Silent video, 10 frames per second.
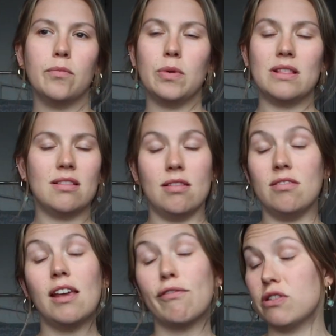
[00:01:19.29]
with
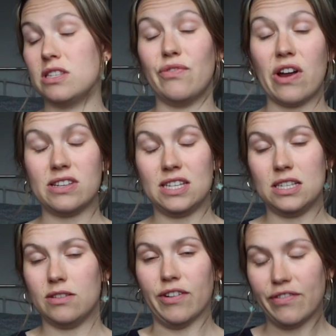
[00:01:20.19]
different
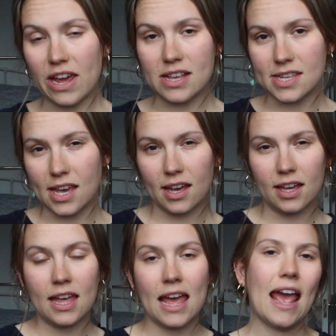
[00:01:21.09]
severities of aphasia,